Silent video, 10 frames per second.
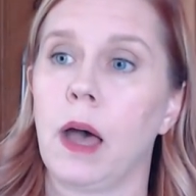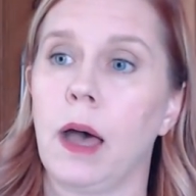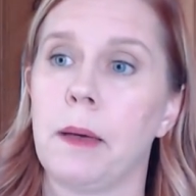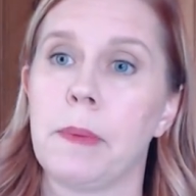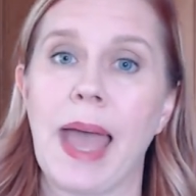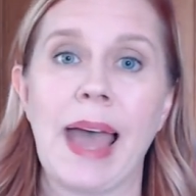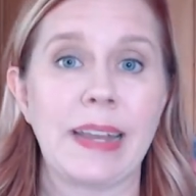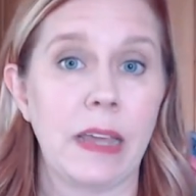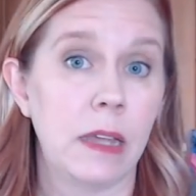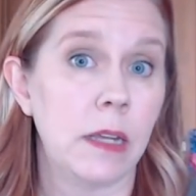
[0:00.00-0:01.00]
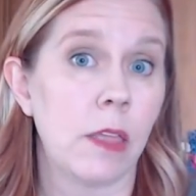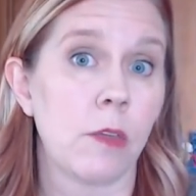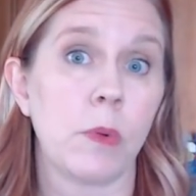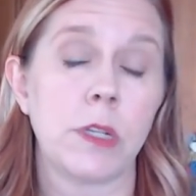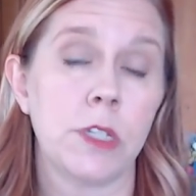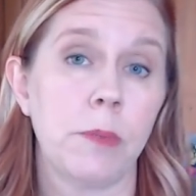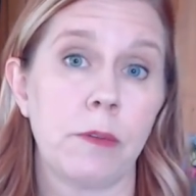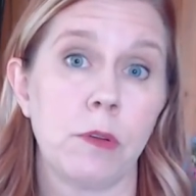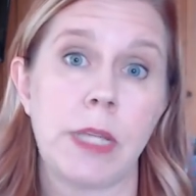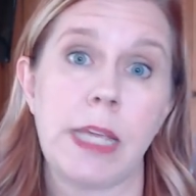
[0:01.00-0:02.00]
um, add another one to my
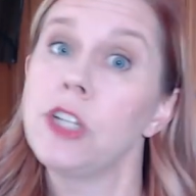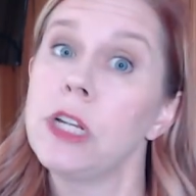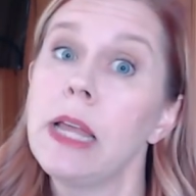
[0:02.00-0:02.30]
rotation